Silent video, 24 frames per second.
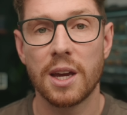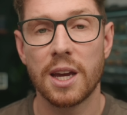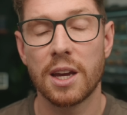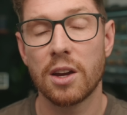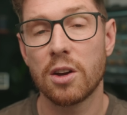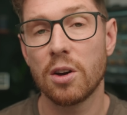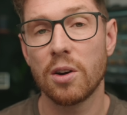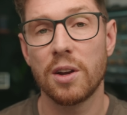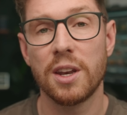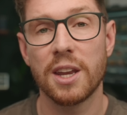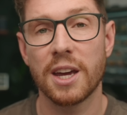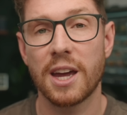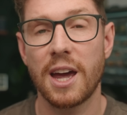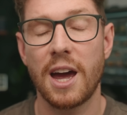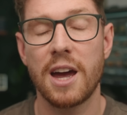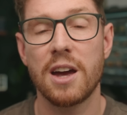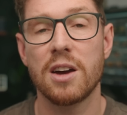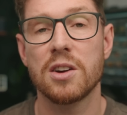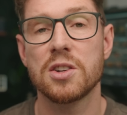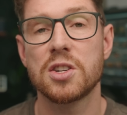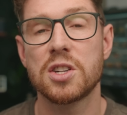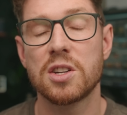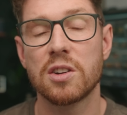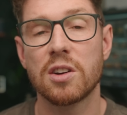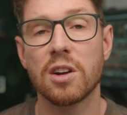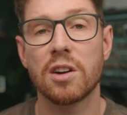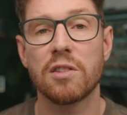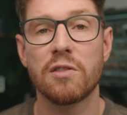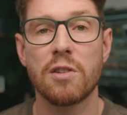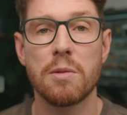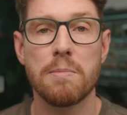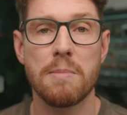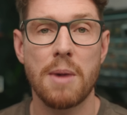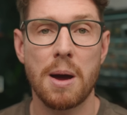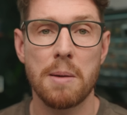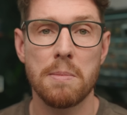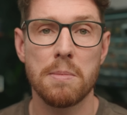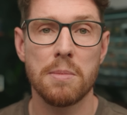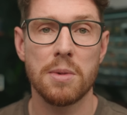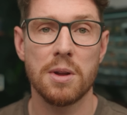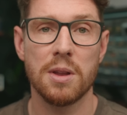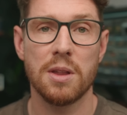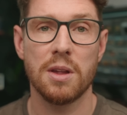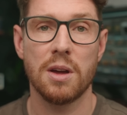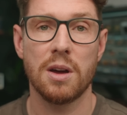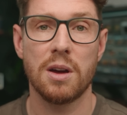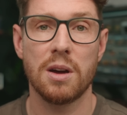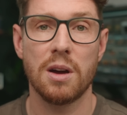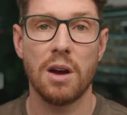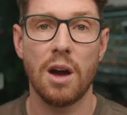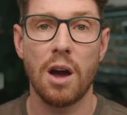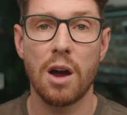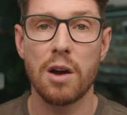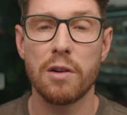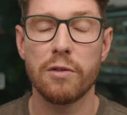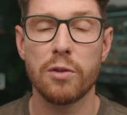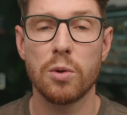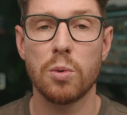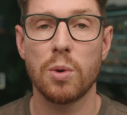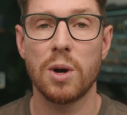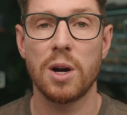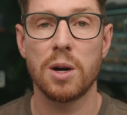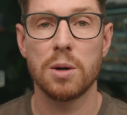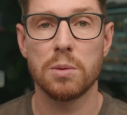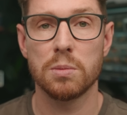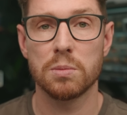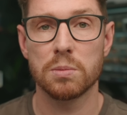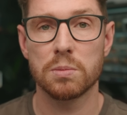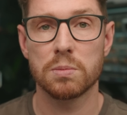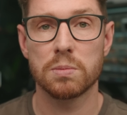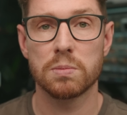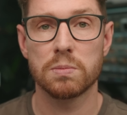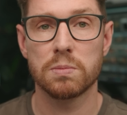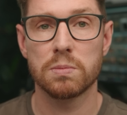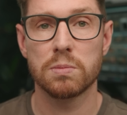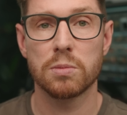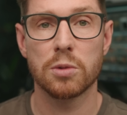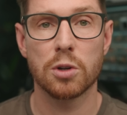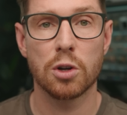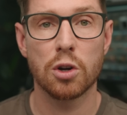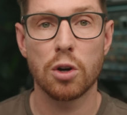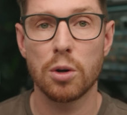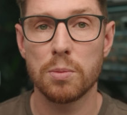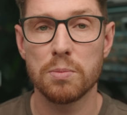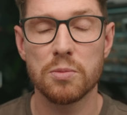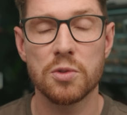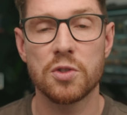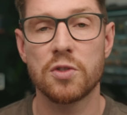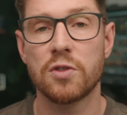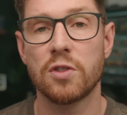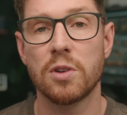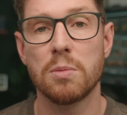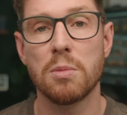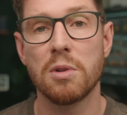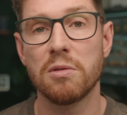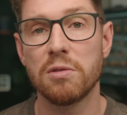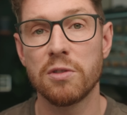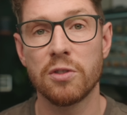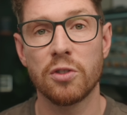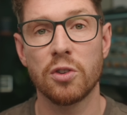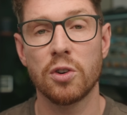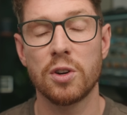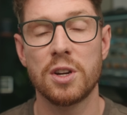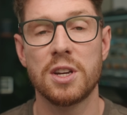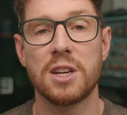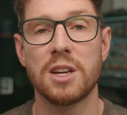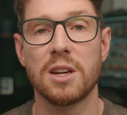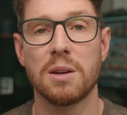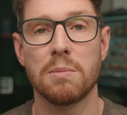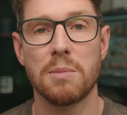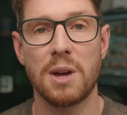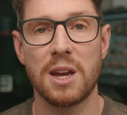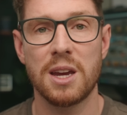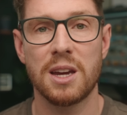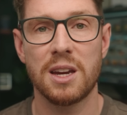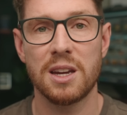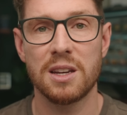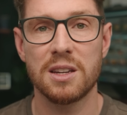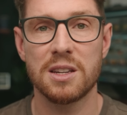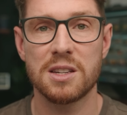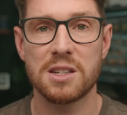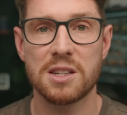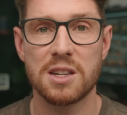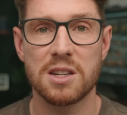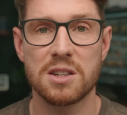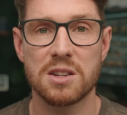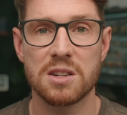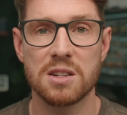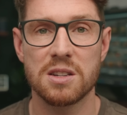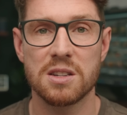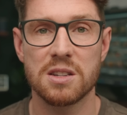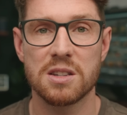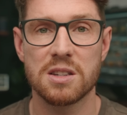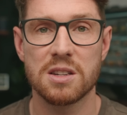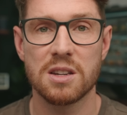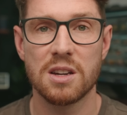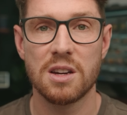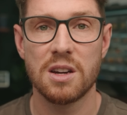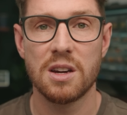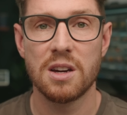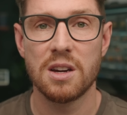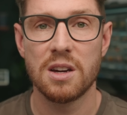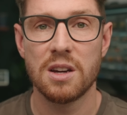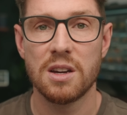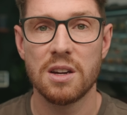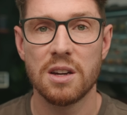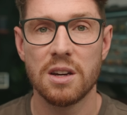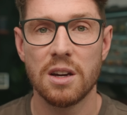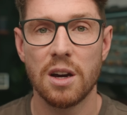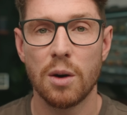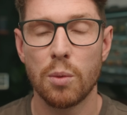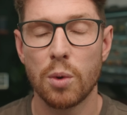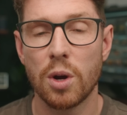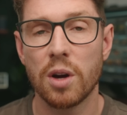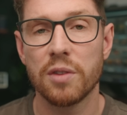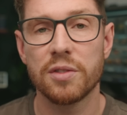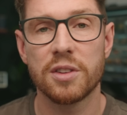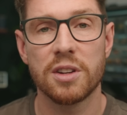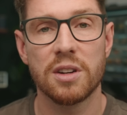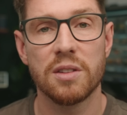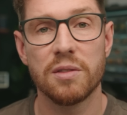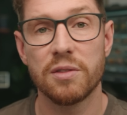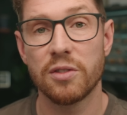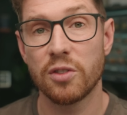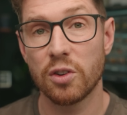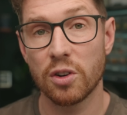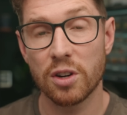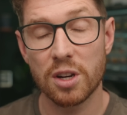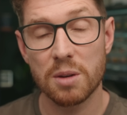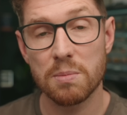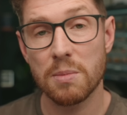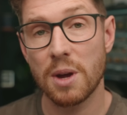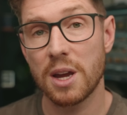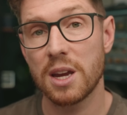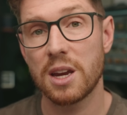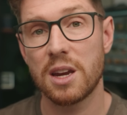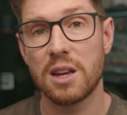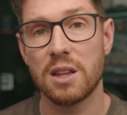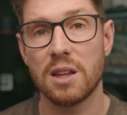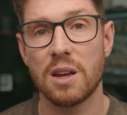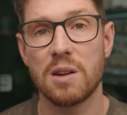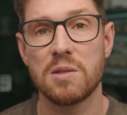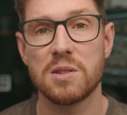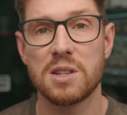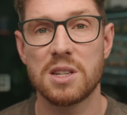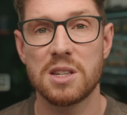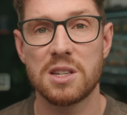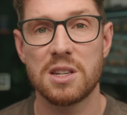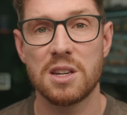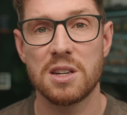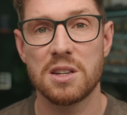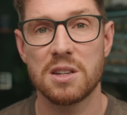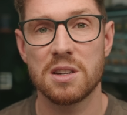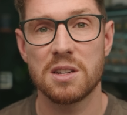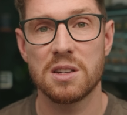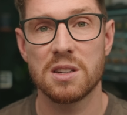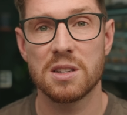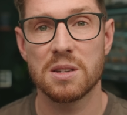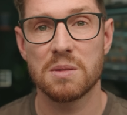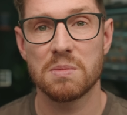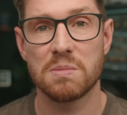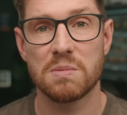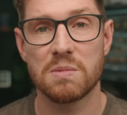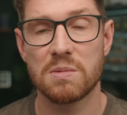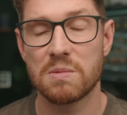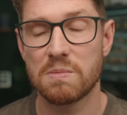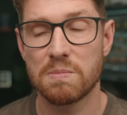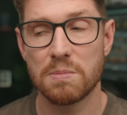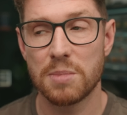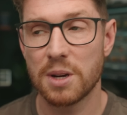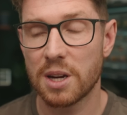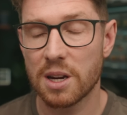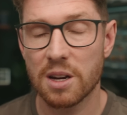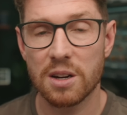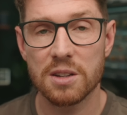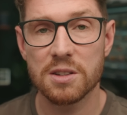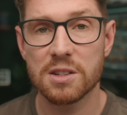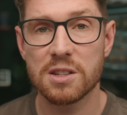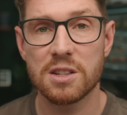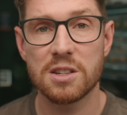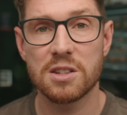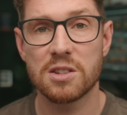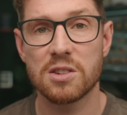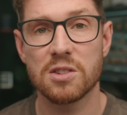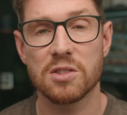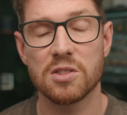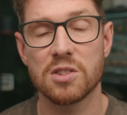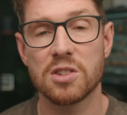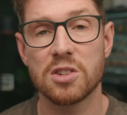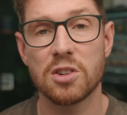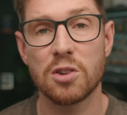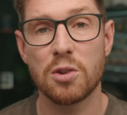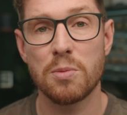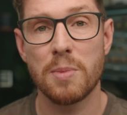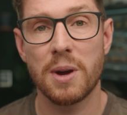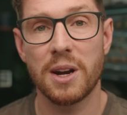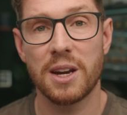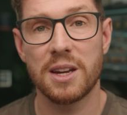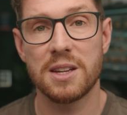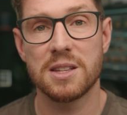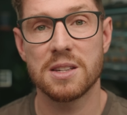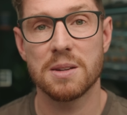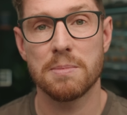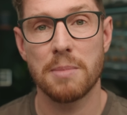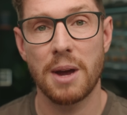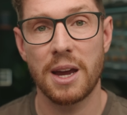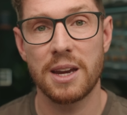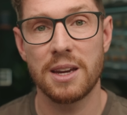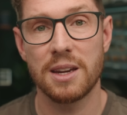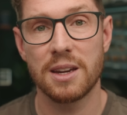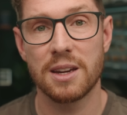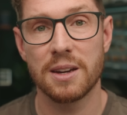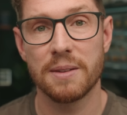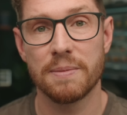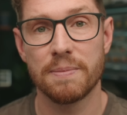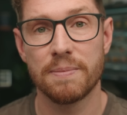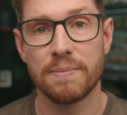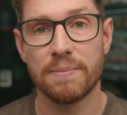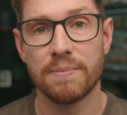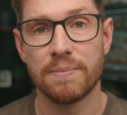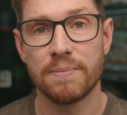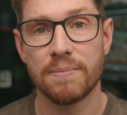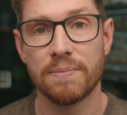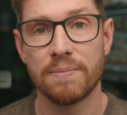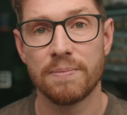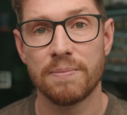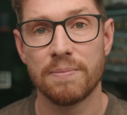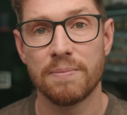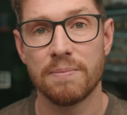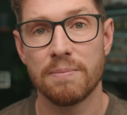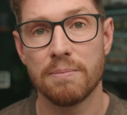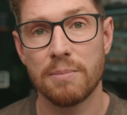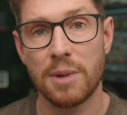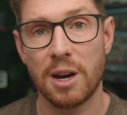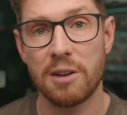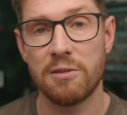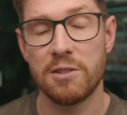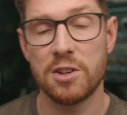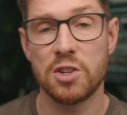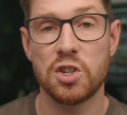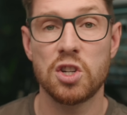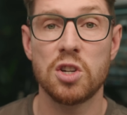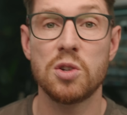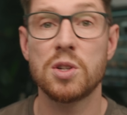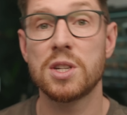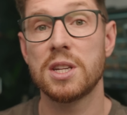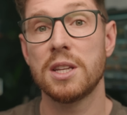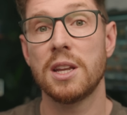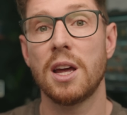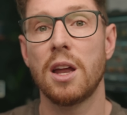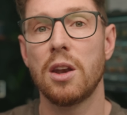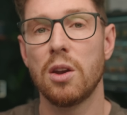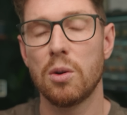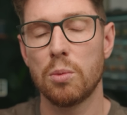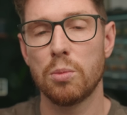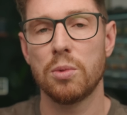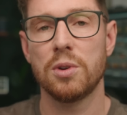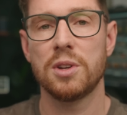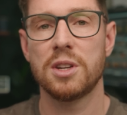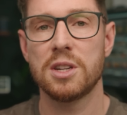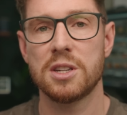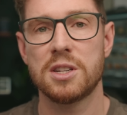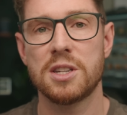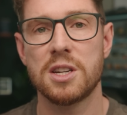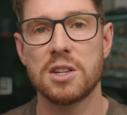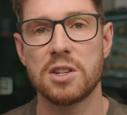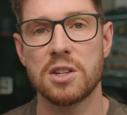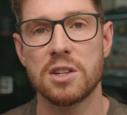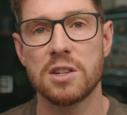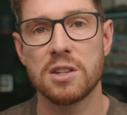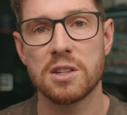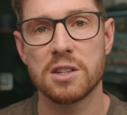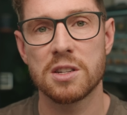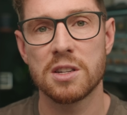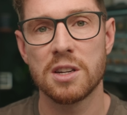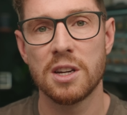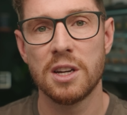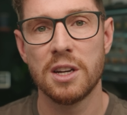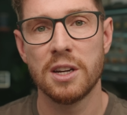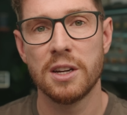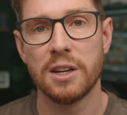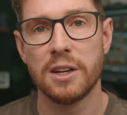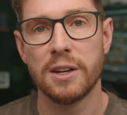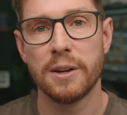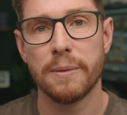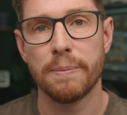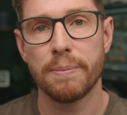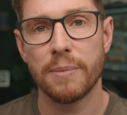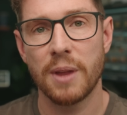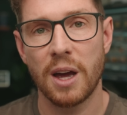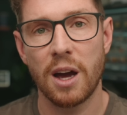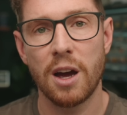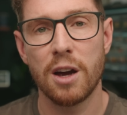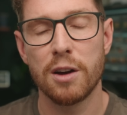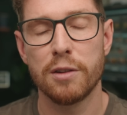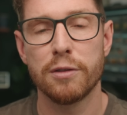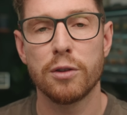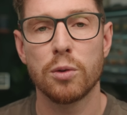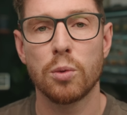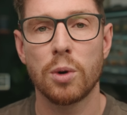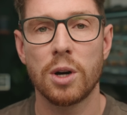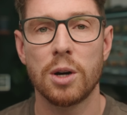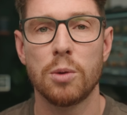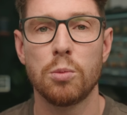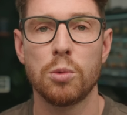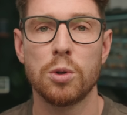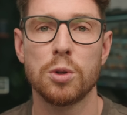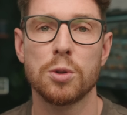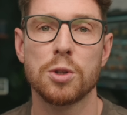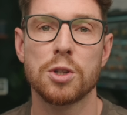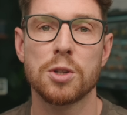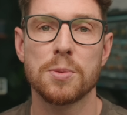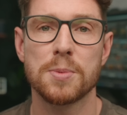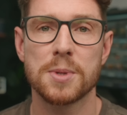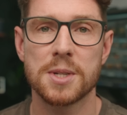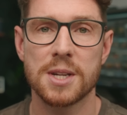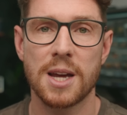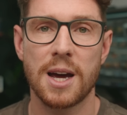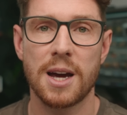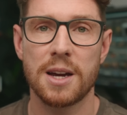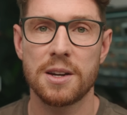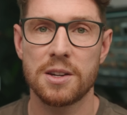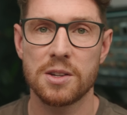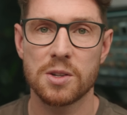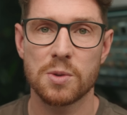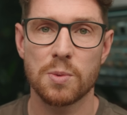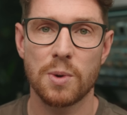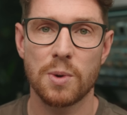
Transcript: In cutting the chaos, you've got to remember that overwhelm comes from avoiding making decisions. And we often avoid making those decisions because there's just too many to make. By reducing that number of decisions, that overwhelm will subside as